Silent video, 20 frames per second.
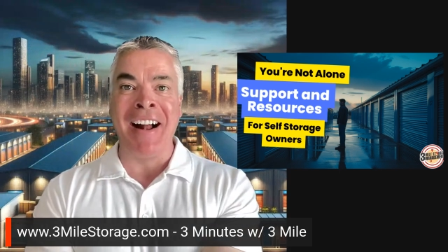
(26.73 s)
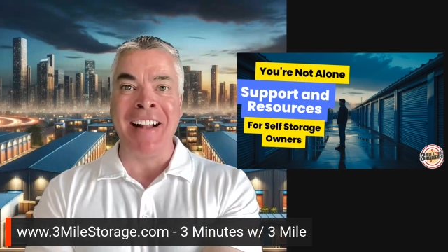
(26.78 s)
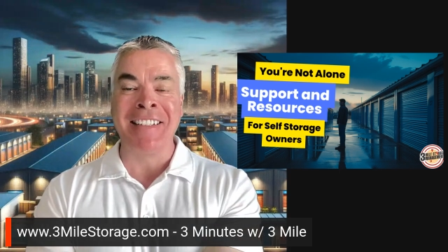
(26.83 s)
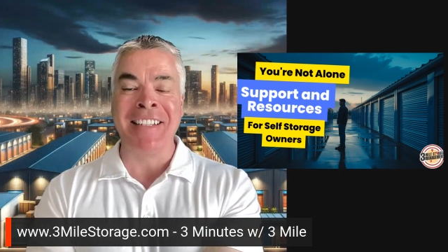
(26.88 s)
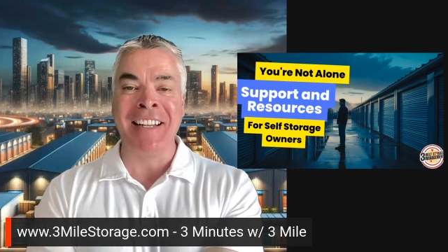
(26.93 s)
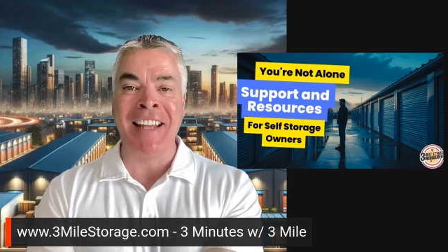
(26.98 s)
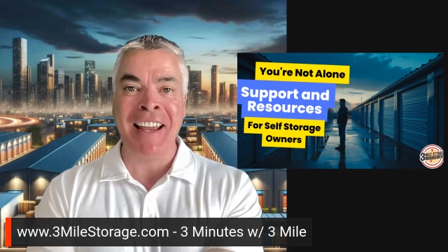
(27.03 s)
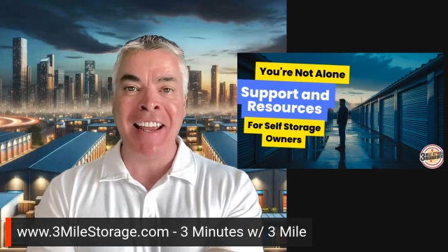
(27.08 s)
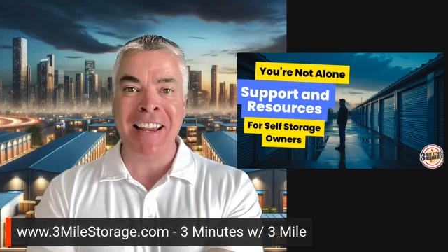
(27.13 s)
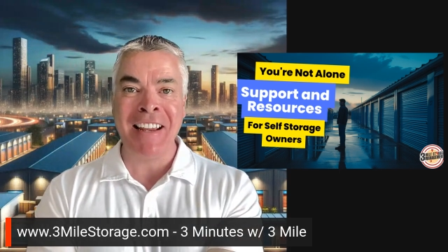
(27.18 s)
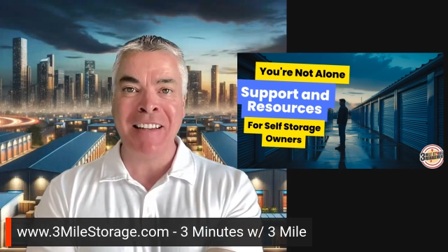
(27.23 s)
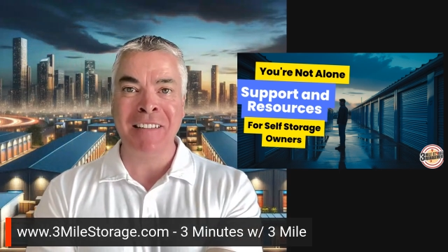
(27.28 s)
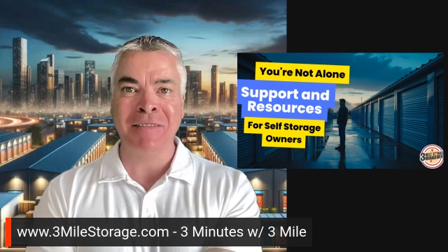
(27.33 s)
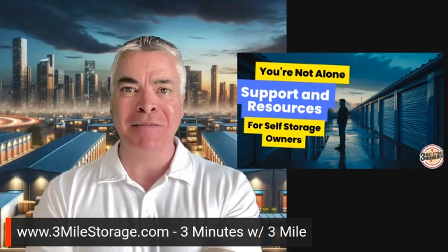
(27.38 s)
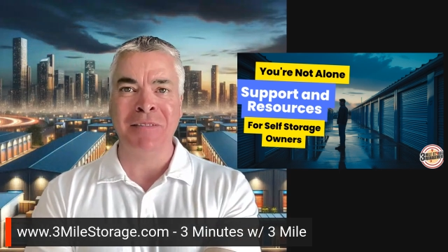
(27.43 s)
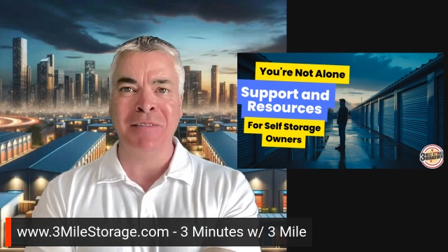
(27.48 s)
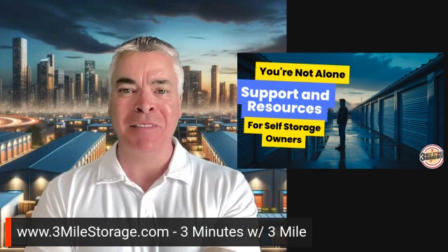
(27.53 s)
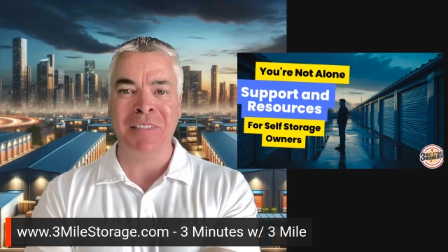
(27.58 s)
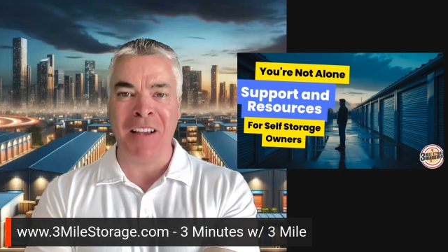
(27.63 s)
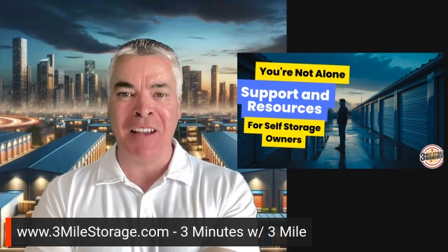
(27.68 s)
Today,
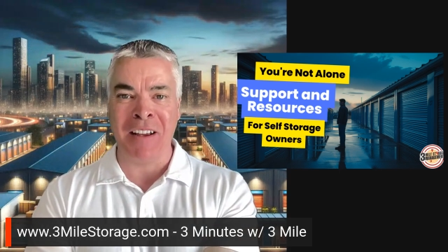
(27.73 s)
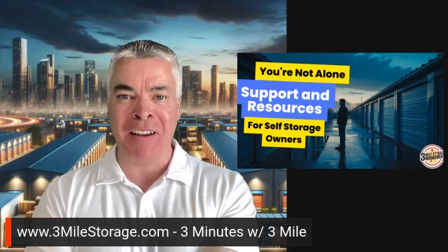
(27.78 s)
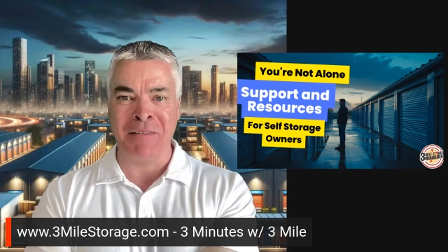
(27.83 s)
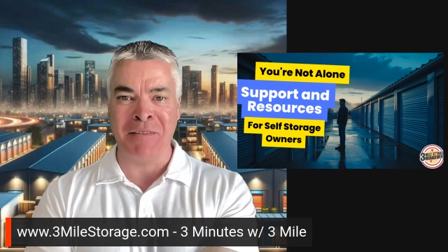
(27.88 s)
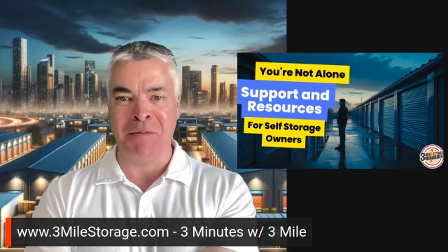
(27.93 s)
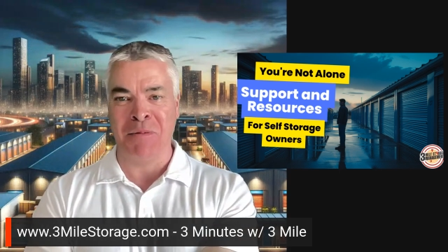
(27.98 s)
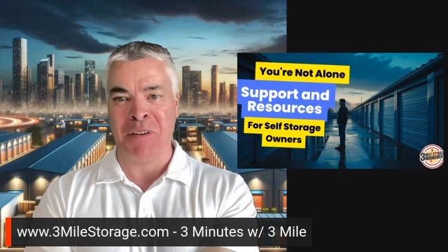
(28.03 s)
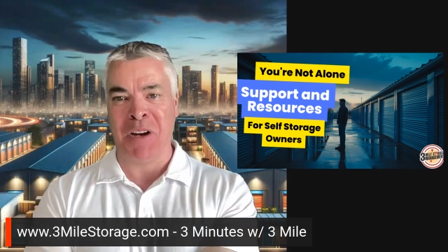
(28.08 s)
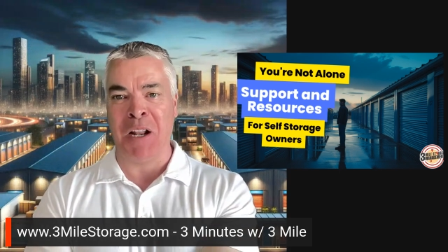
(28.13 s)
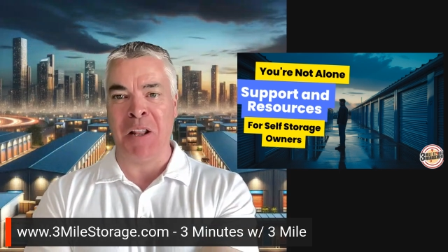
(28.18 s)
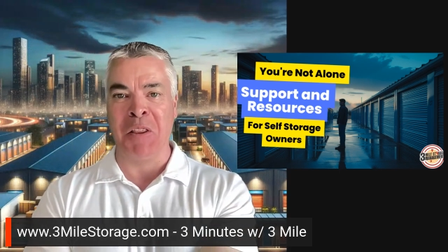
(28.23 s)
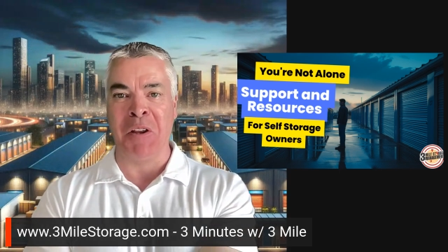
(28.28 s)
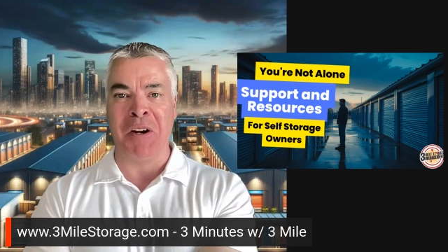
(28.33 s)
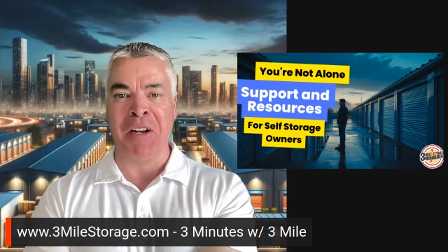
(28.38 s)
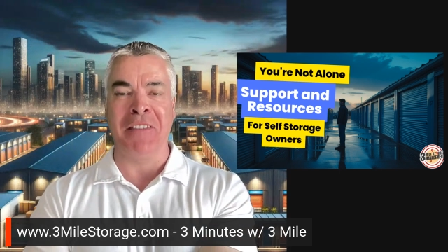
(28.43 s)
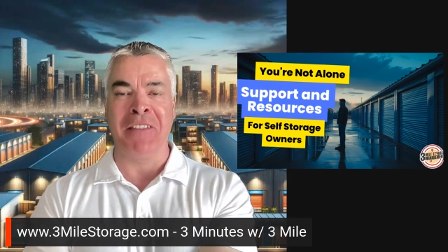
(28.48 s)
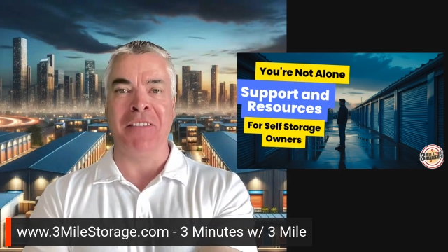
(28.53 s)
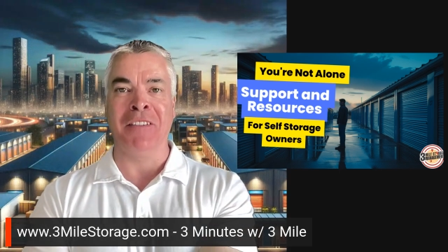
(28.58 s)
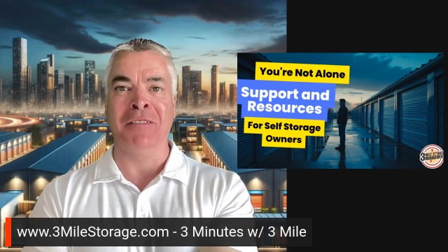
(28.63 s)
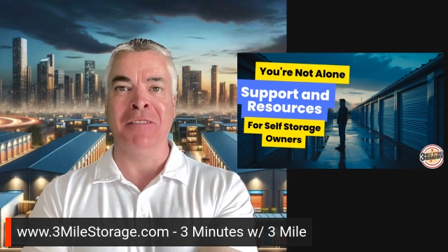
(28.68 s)
kind of
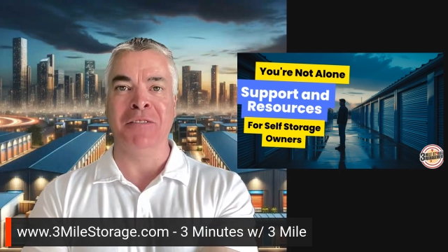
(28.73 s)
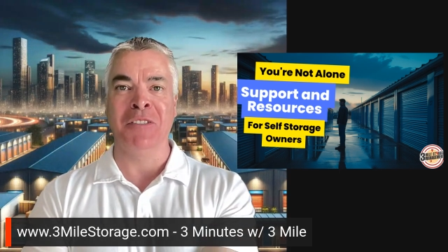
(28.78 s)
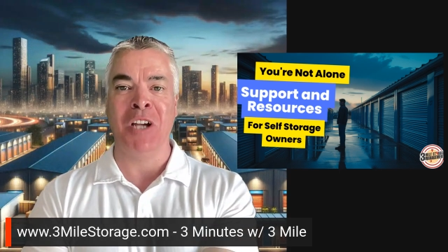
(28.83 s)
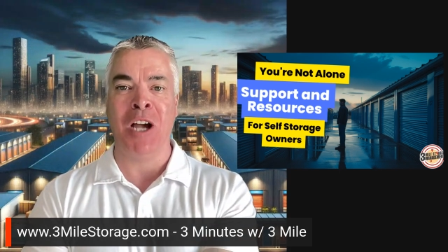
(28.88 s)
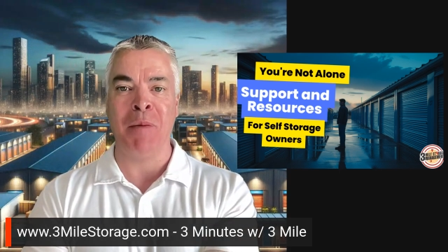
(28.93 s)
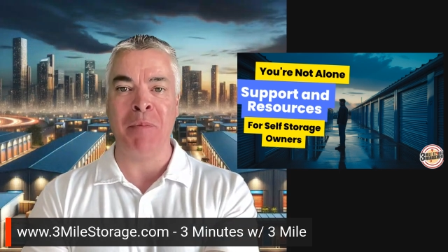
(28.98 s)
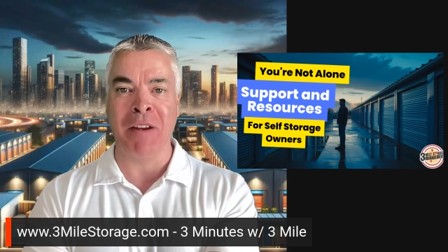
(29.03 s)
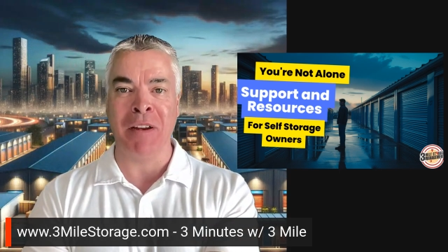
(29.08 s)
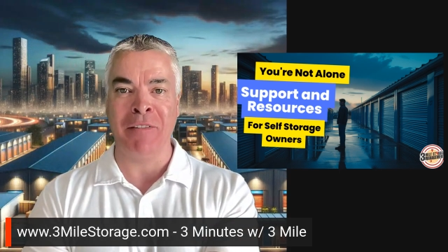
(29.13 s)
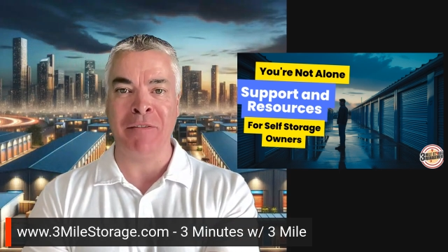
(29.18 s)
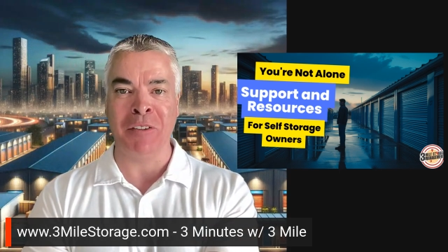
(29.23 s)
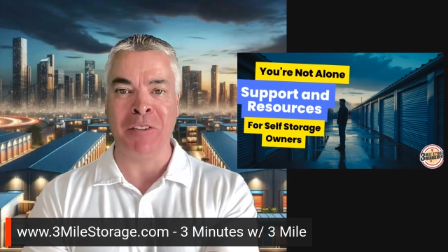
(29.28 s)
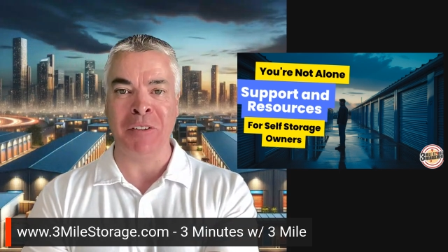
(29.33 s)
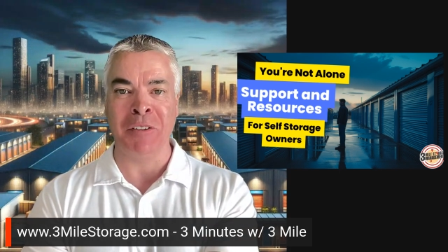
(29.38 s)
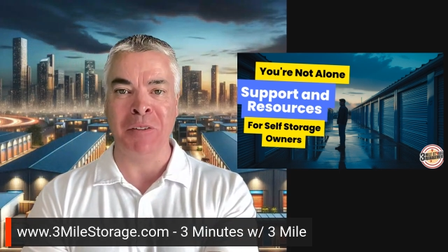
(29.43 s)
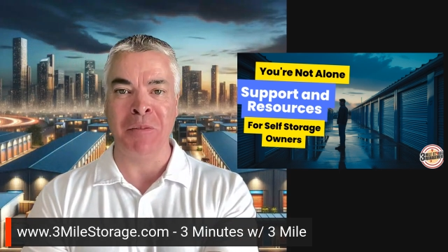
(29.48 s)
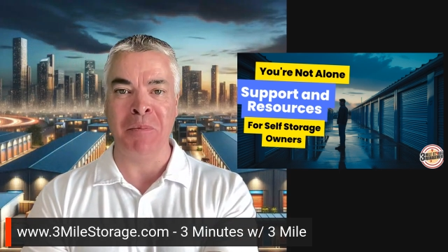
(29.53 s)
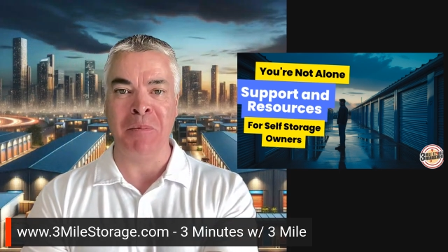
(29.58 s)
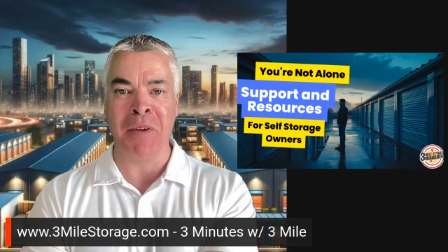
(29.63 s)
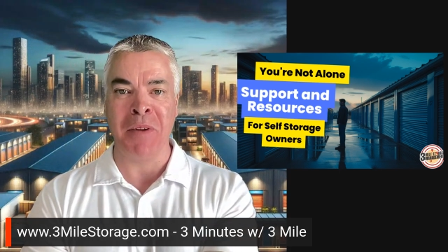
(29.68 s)
looking at the topic
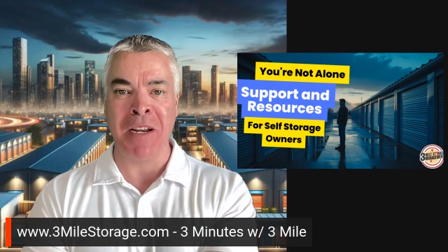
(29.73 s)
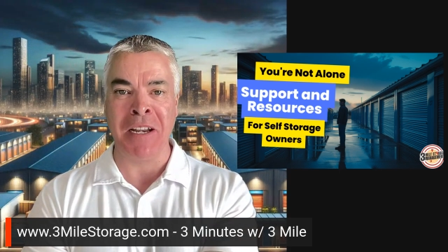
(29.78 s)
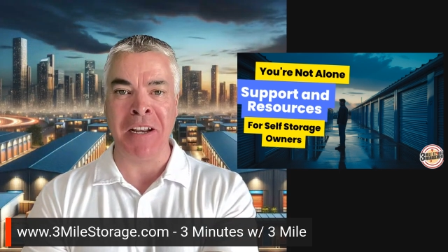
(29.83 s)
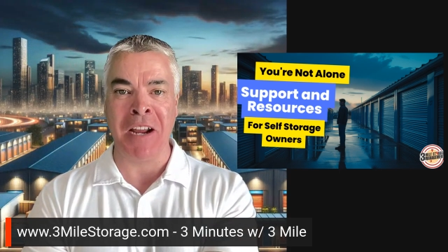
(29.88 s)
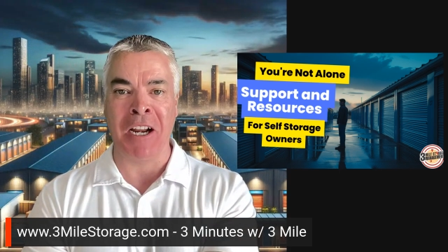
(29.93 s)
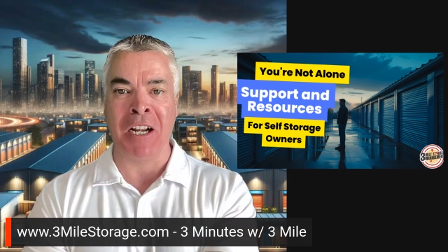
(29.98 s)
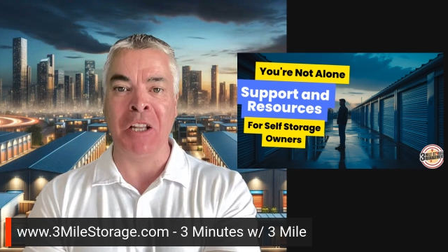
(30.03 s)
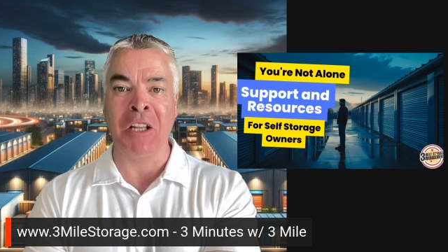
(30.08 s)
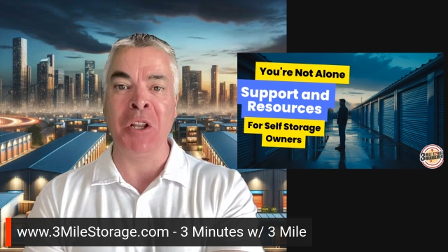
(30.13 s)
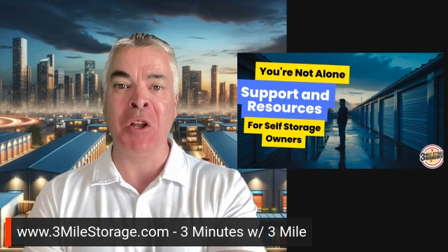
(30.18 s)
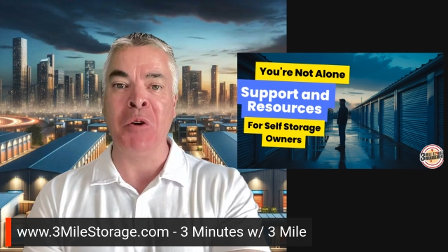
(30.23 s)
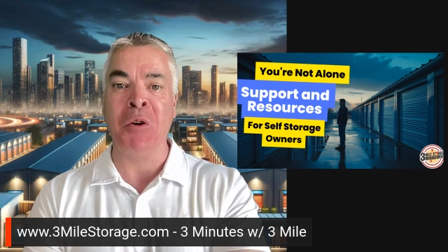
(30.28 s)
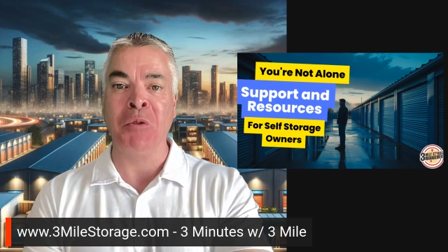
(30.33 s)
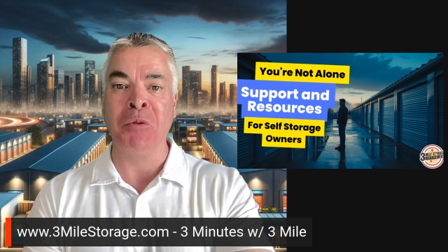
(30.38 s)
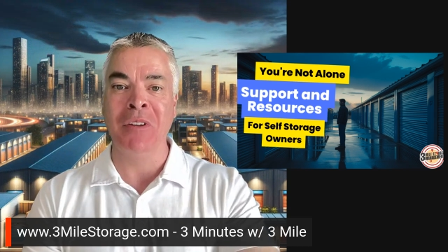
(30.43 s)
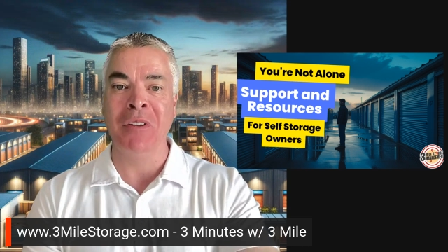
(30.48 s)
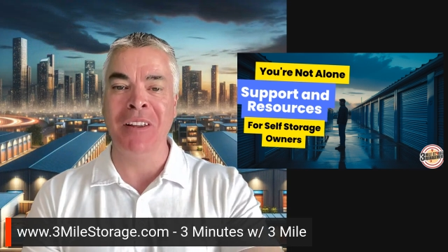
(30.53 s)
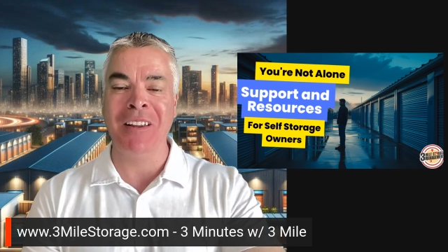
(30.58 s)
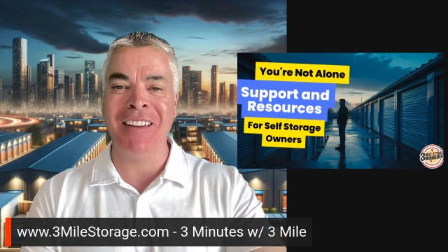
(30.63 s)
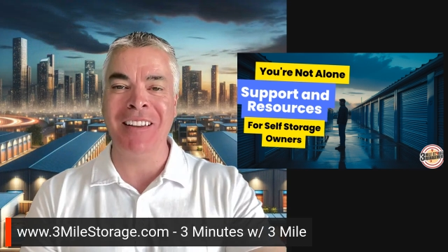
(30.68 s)
for being not
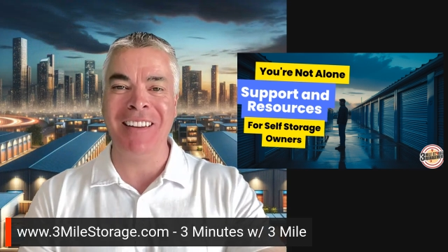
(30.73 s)
alone.